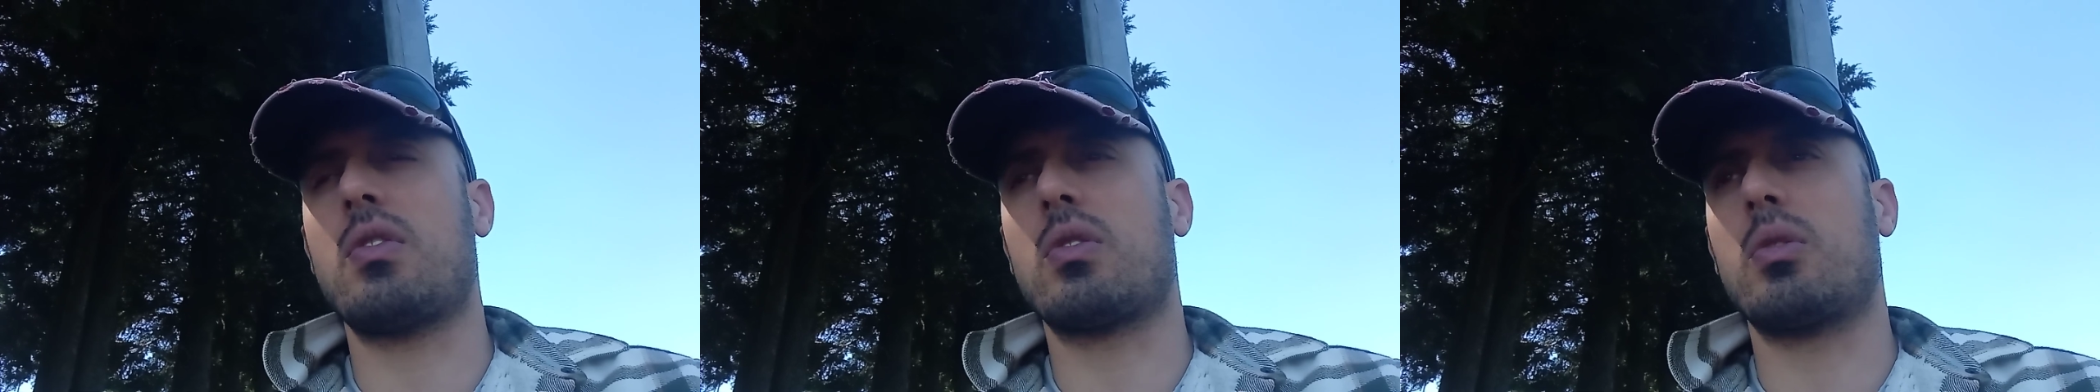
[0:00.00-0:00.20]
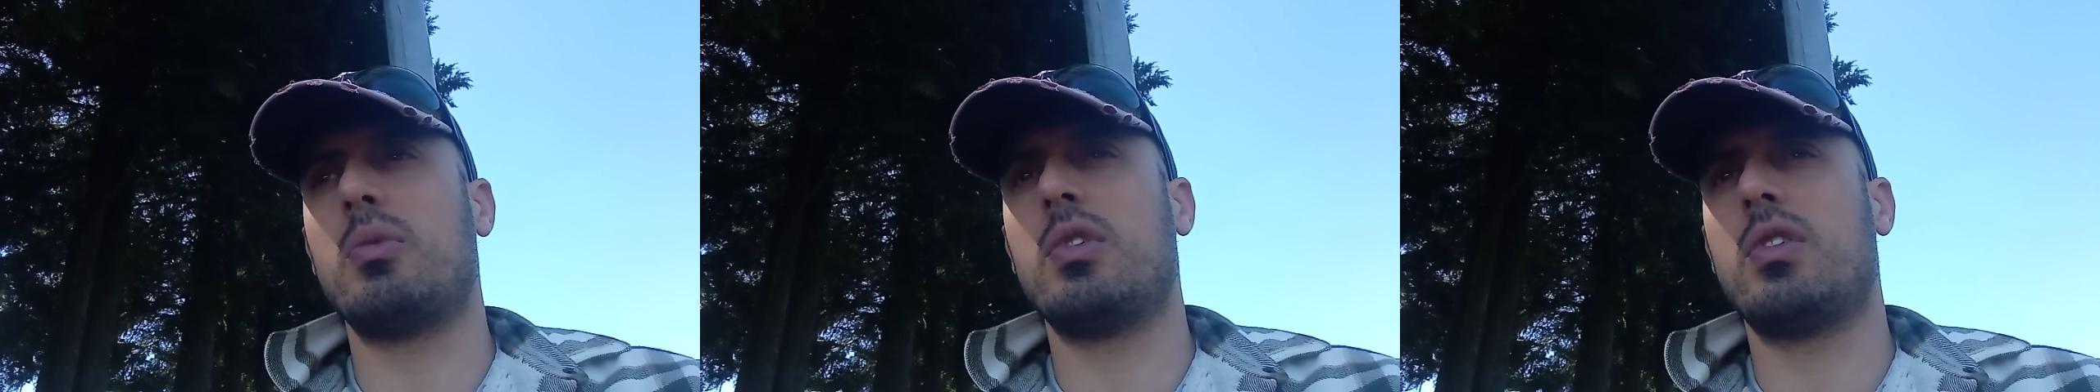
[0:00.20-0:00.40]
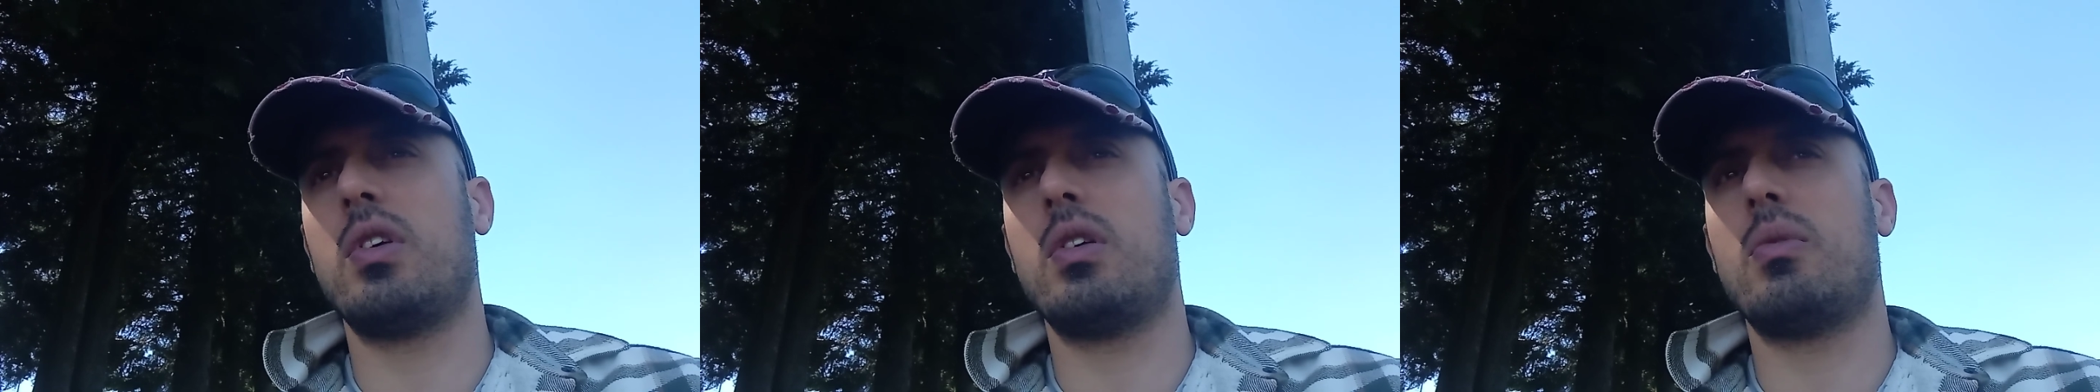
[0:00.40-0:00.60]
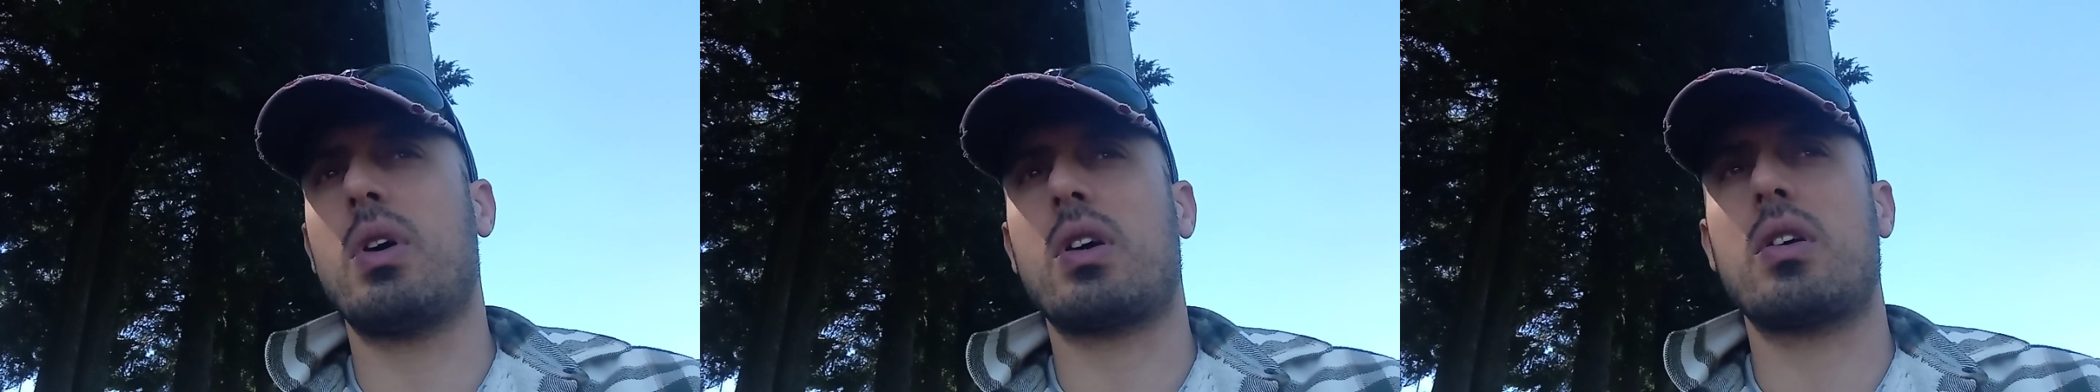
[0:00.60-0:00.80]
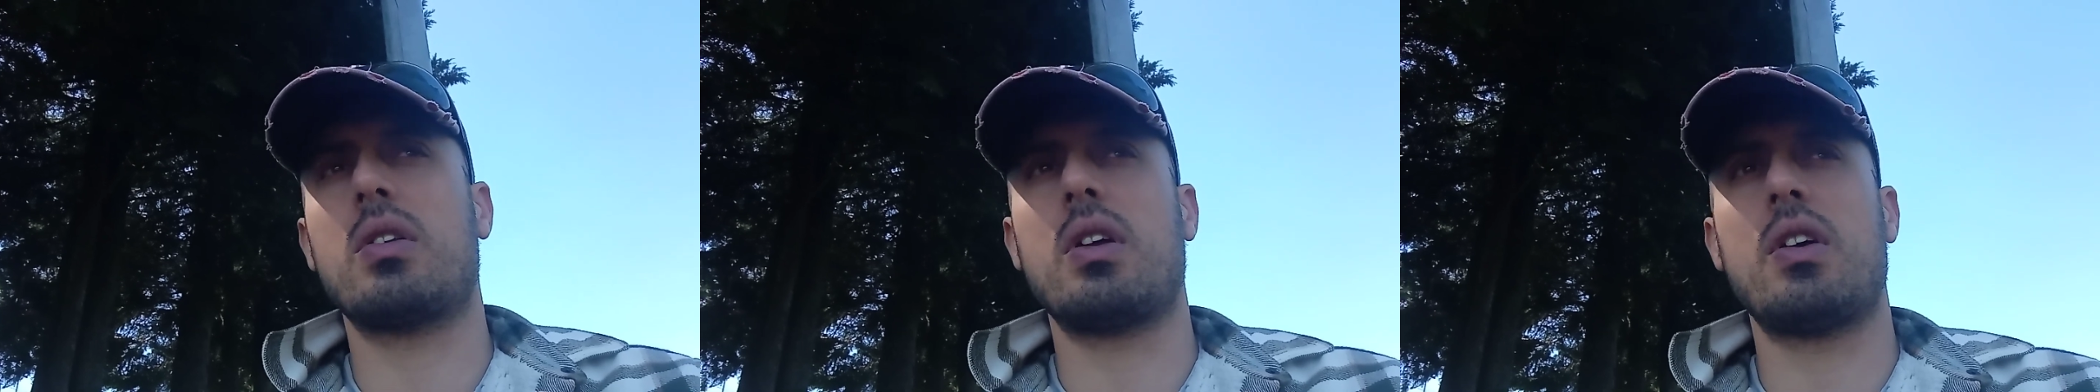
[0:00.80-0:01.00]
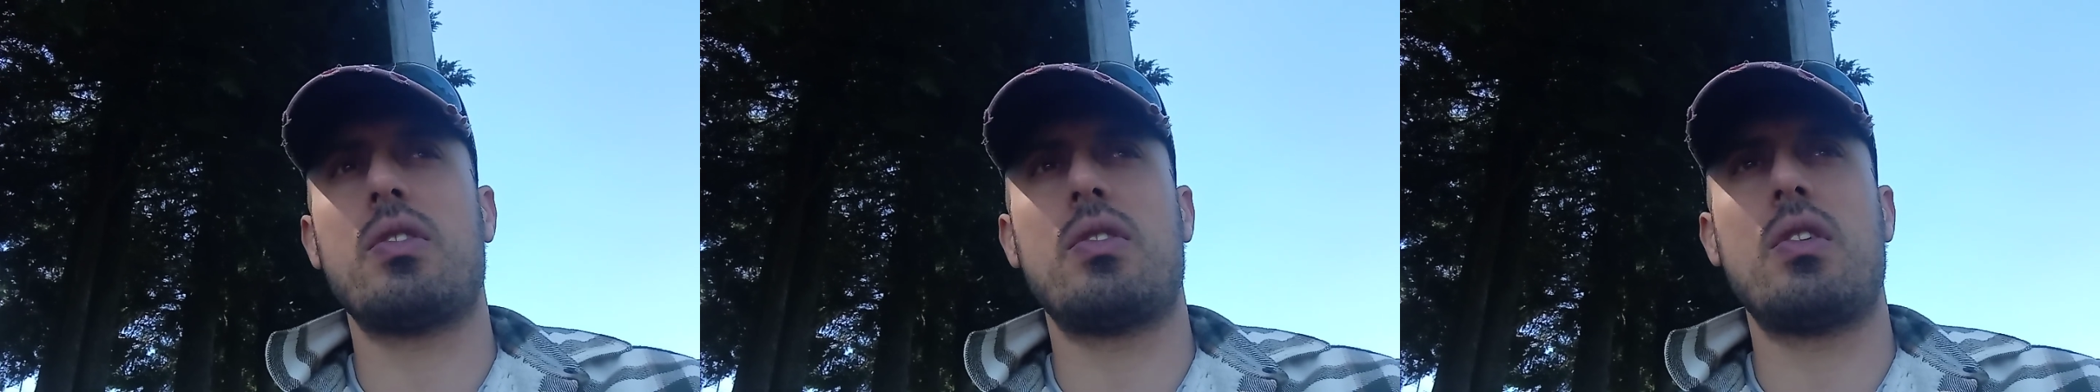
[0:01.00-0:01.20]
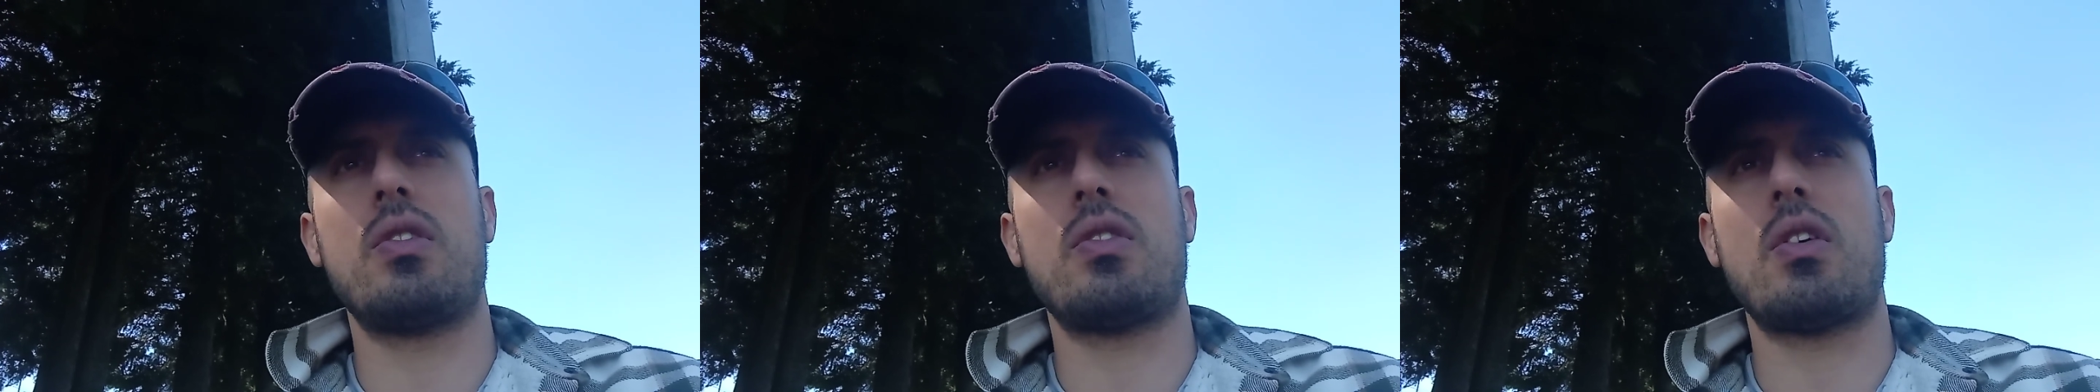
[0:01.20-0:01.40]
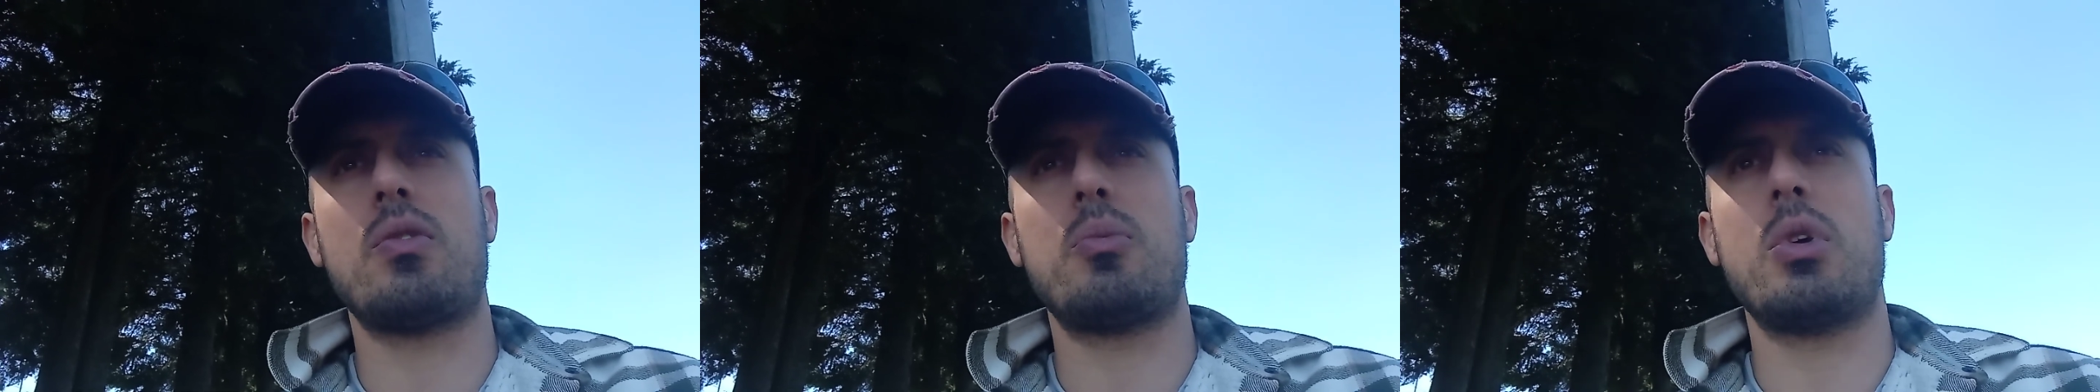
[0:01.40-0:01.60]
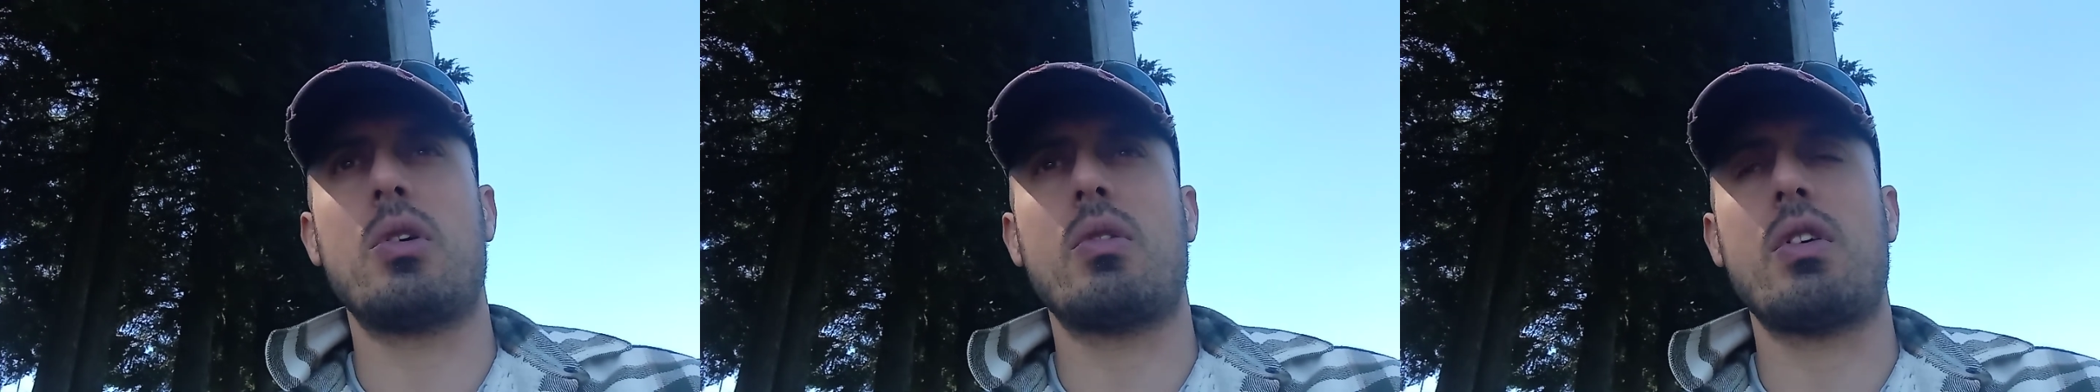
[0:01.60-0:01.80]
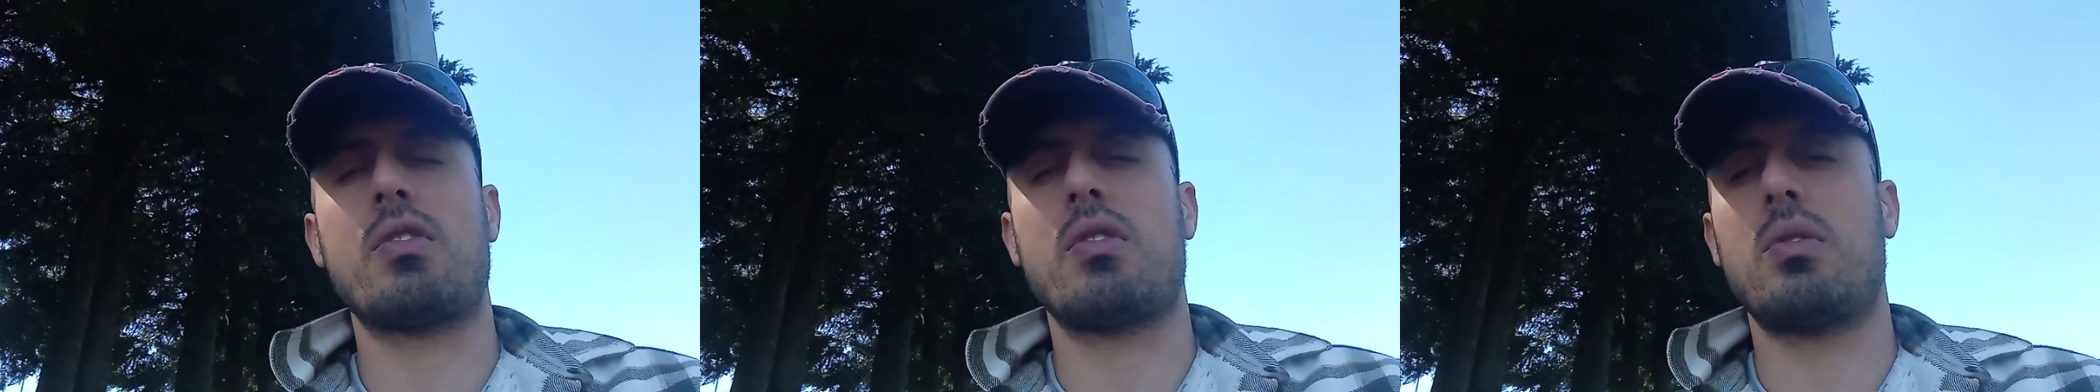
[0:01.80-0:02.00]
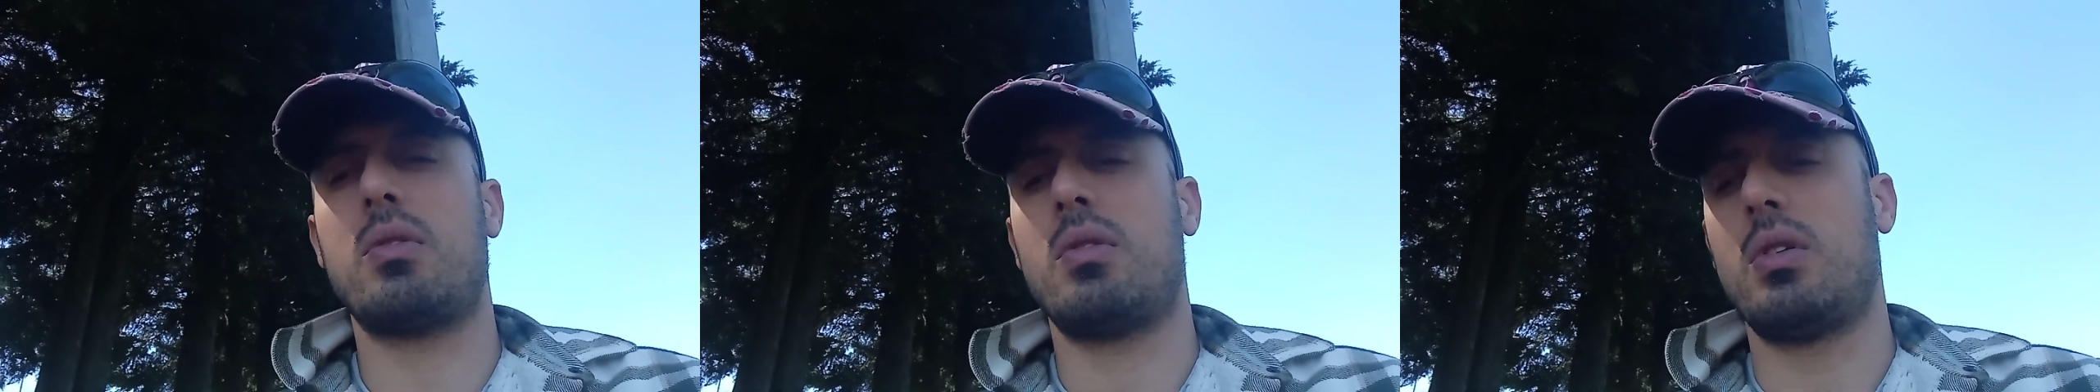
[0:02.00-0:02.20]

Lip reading: community recognizes this as being Russian,